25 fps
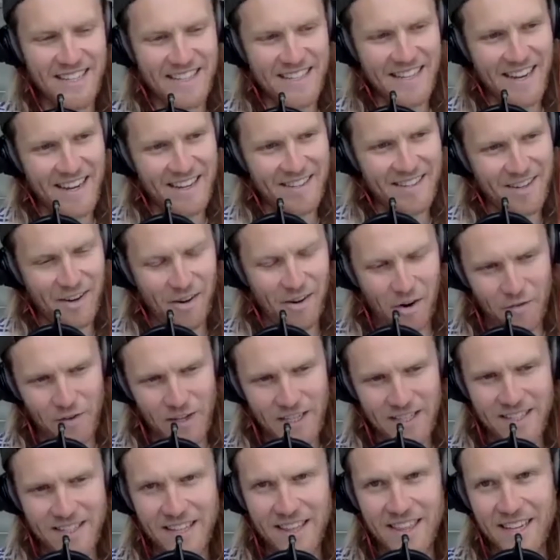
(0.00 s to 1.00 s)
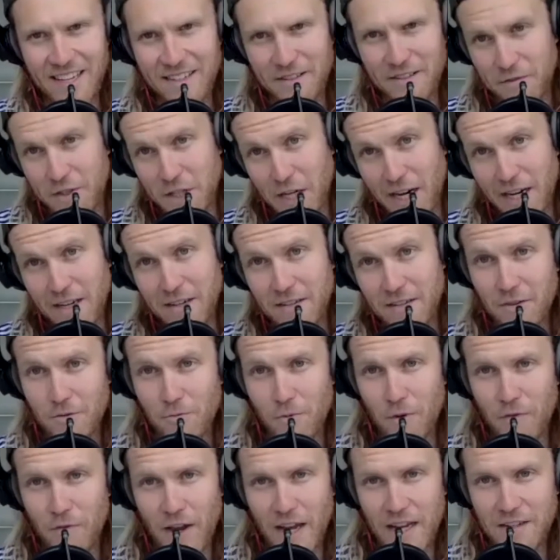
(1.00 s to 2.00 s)
Yeah, so obviously things have changed, so
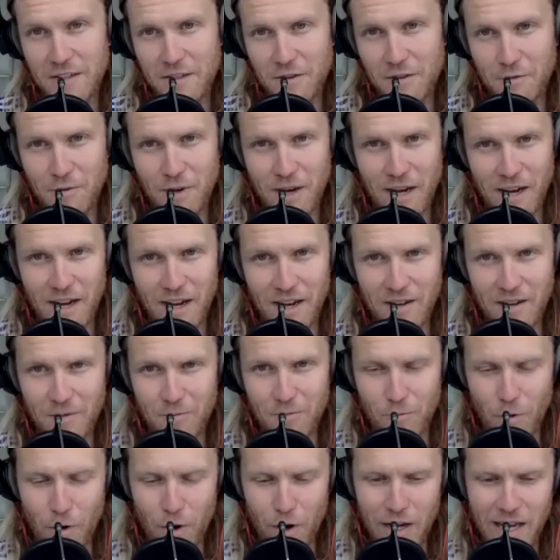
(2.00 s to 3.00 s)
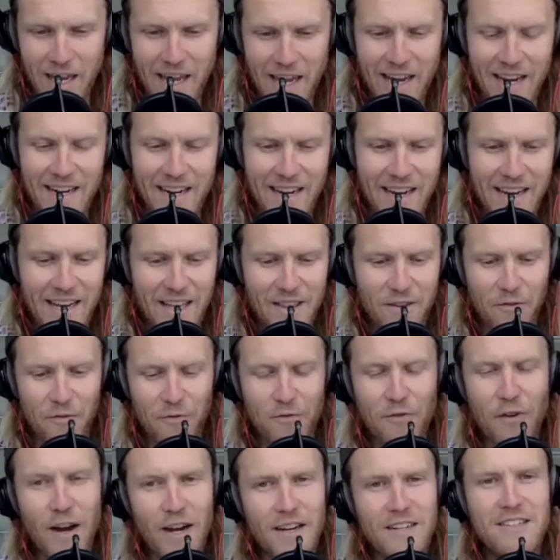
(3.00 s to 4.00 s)
we've had to work out how the
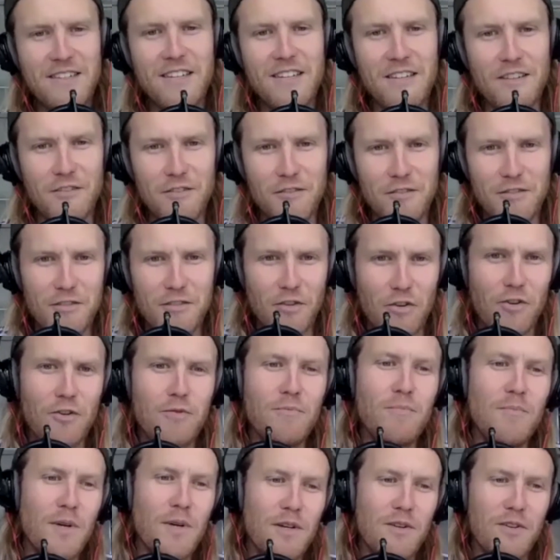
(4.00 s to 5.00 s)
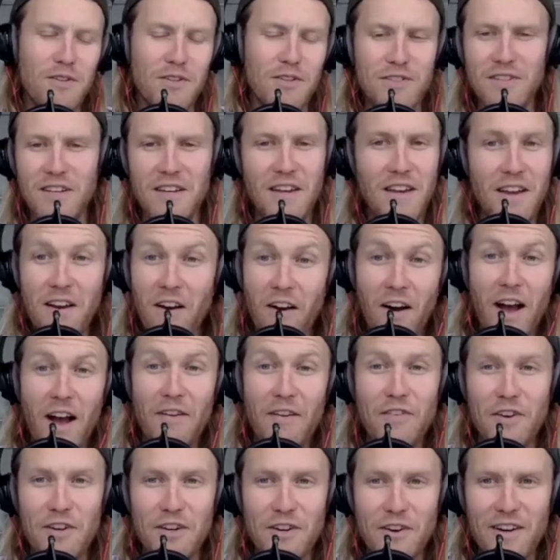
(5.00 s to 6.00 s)
fuck to use Zoom because I've
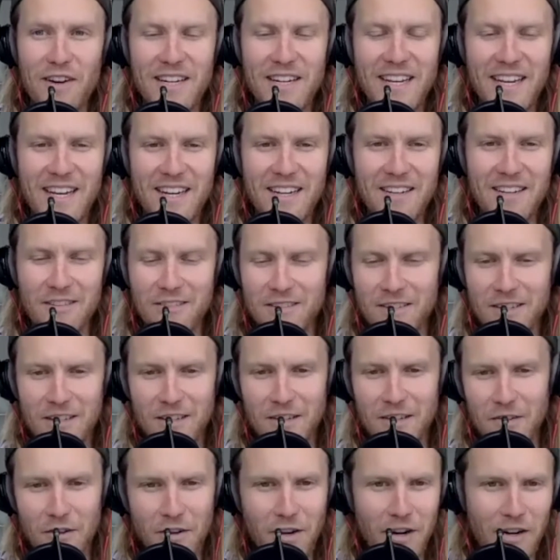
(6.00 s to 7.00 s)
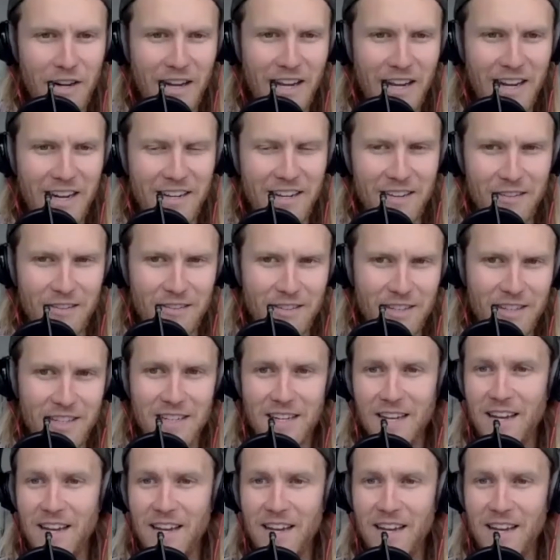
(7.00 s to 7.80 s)
got no idea how to use it, you don't know how to use it,